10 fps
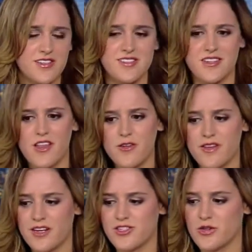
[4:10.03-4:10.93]
It's another
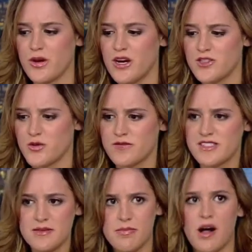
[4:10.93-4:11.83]
thing to sort of
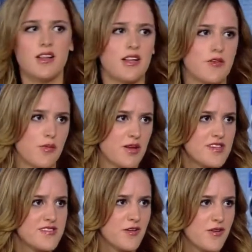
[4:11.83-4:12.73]
symbolically
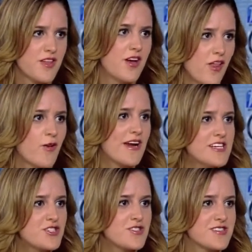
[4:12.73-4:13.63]
replace it with another
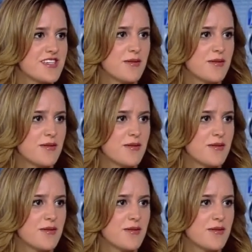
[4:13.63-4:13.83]
agency.